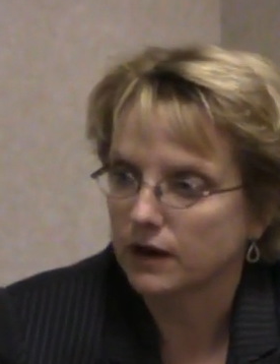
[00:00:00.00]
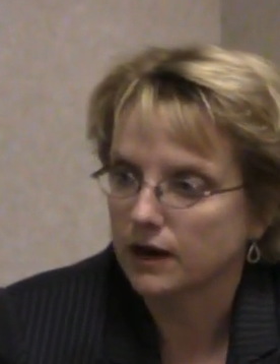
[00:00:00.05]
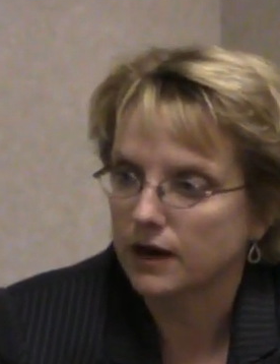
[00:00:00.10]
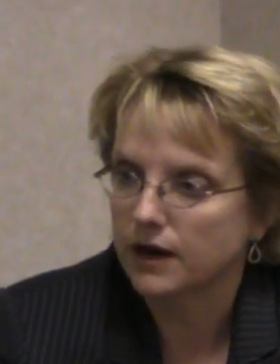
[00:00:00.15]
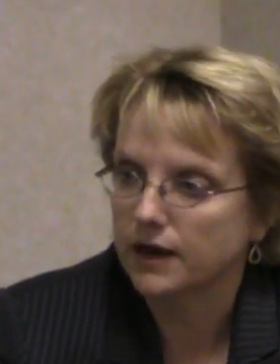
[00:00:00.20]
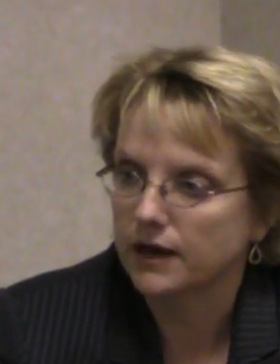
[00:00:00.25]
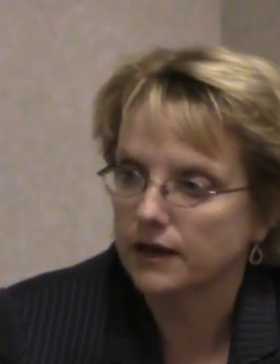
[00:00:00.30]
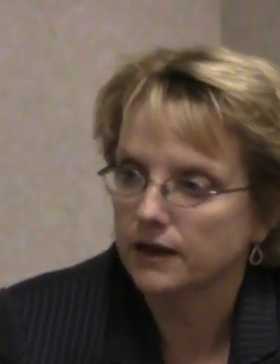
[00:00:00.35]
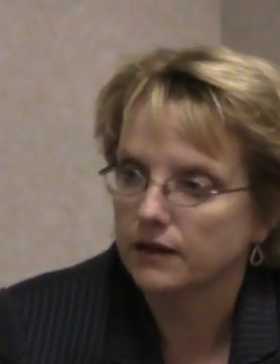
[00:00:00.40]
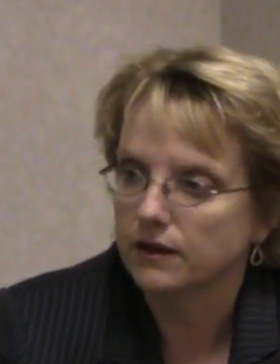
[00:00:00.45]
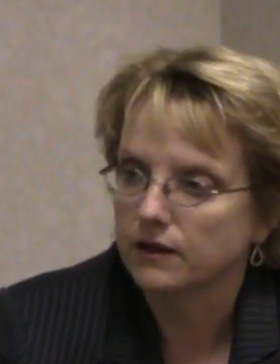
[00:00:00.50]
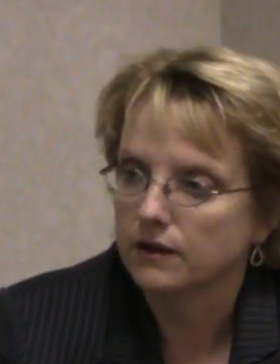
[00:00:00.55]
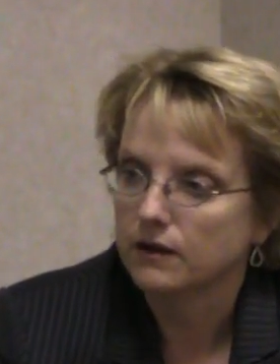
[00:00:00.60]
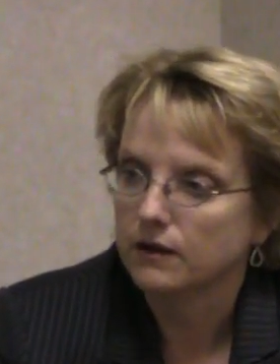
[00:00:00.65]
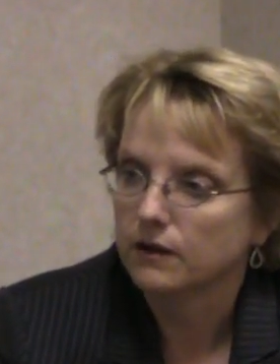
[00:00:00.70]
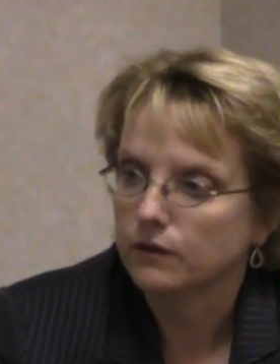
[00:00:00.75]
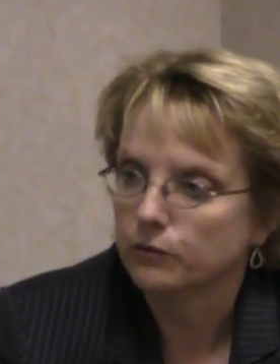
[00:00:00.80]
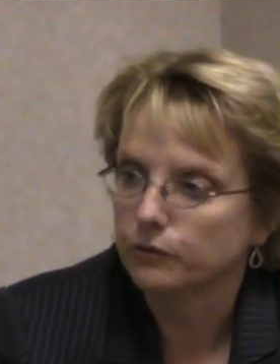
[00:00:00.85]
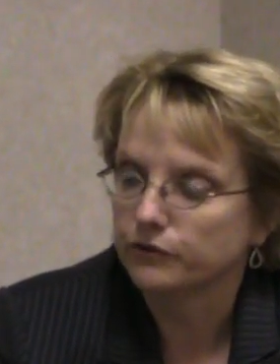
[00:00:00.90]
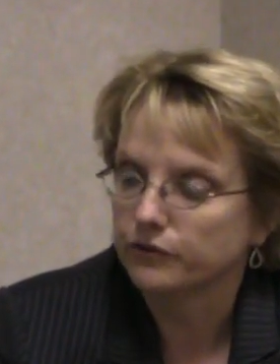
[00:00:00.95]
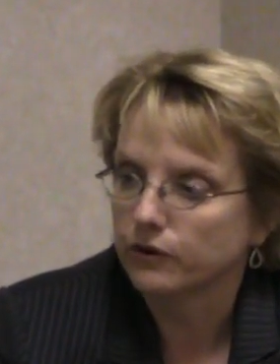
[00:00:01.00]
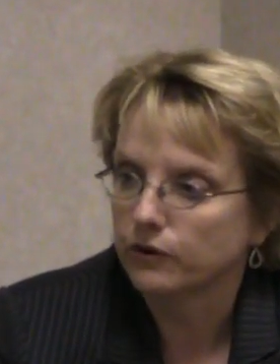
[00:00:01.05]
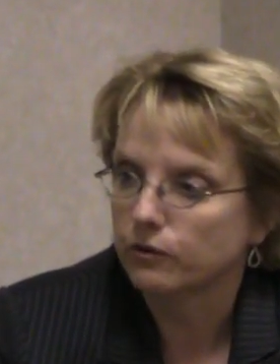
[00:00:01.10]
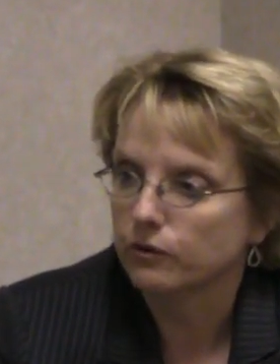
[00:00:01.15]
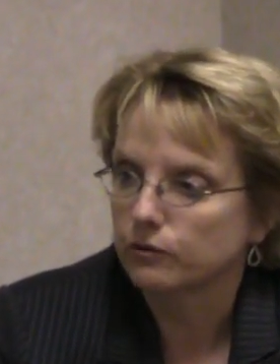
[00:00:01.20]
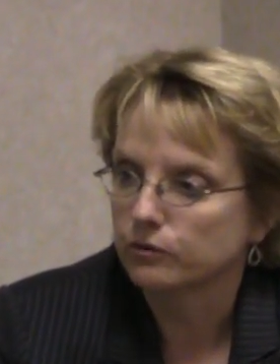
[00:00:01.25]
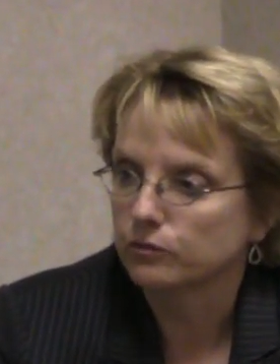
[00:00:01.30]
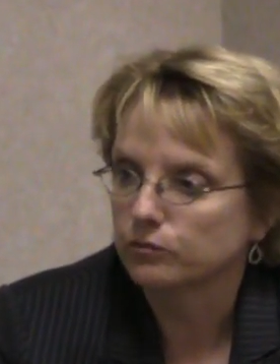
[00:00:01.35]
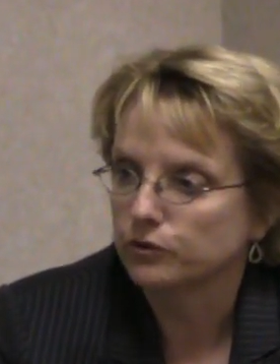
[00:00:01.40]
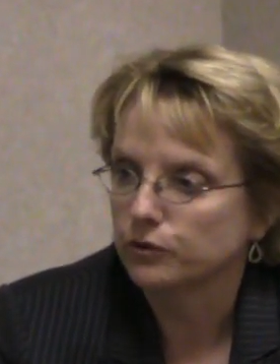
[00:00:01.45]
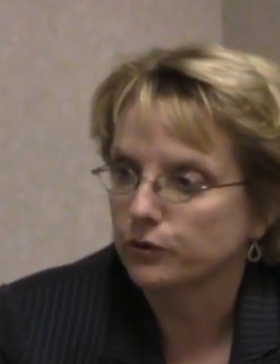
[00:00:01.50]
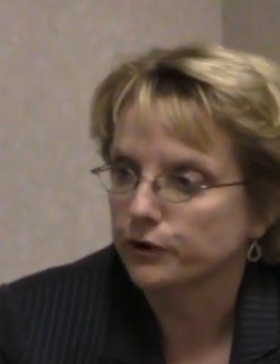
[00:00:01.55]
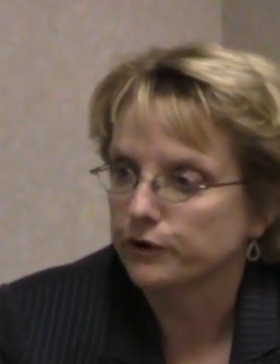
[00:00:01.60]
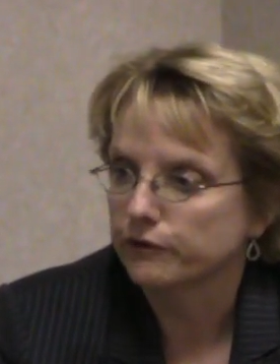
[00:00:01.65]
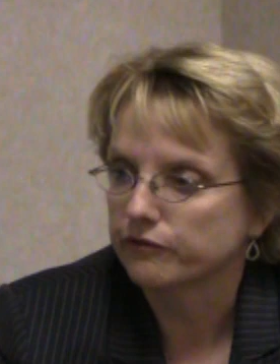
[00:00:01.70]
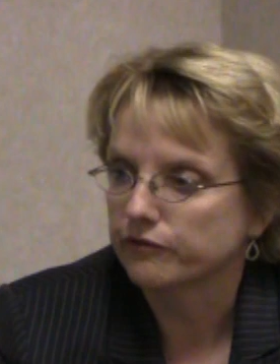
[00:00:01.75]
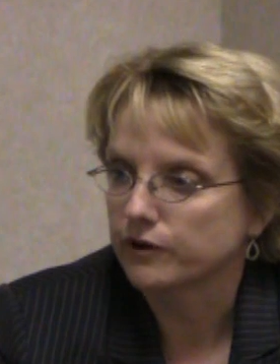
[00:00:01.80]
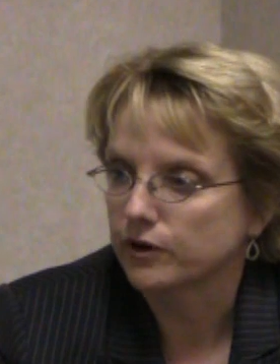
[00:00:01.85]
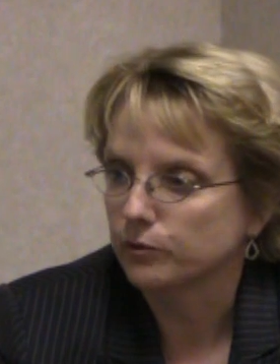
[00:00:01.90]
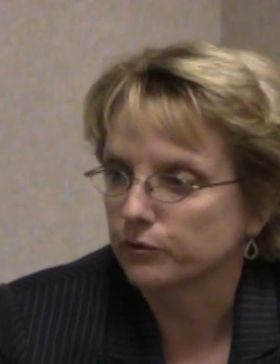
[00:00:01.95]
I was a courtroom
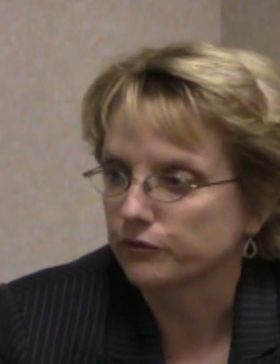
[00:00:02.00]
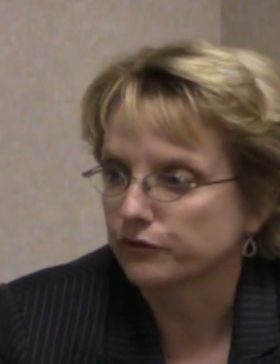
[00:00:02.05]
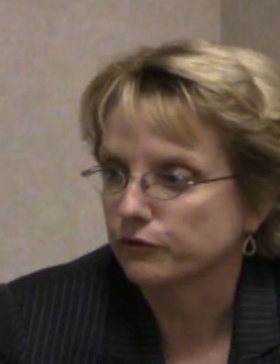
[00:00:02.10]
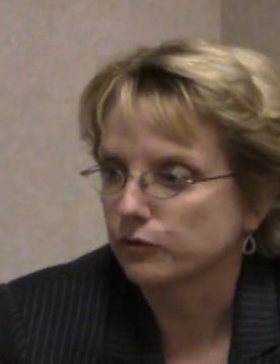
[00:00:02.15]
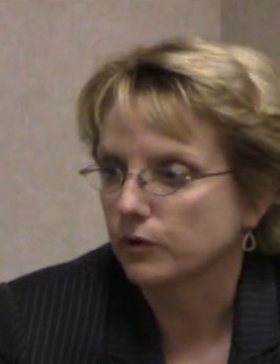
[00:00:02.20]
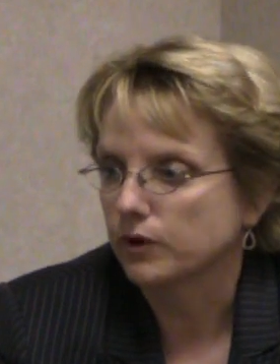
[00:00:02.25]
lawyer for almost